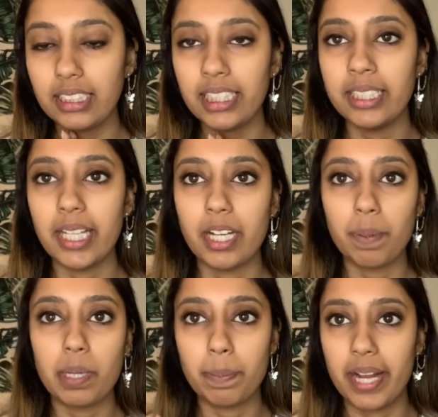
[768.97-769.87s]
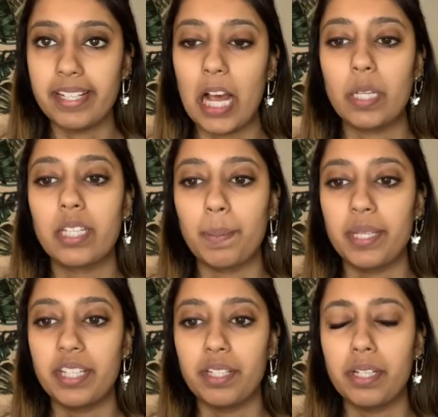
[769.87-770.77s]
And then I'm going to break down some
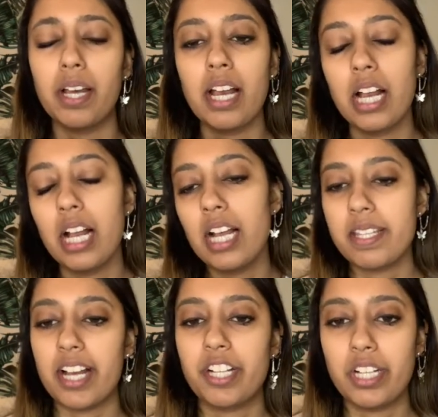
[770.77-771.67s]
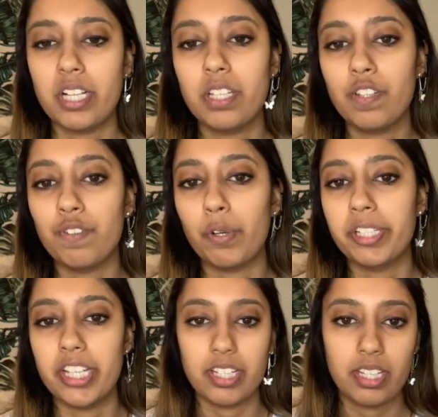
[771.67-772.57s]
of the sections for
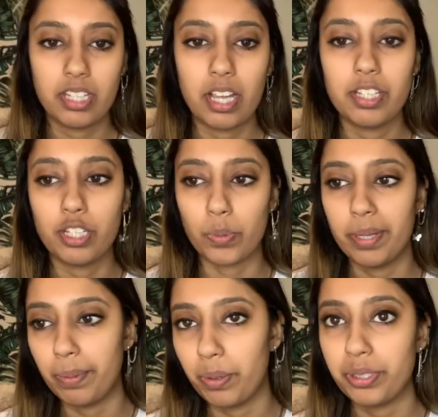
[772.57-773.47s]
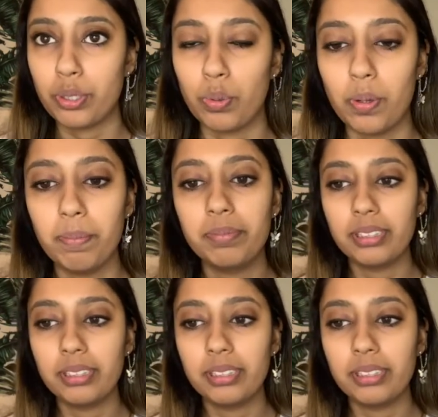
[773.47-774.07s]
this Cerebro tool.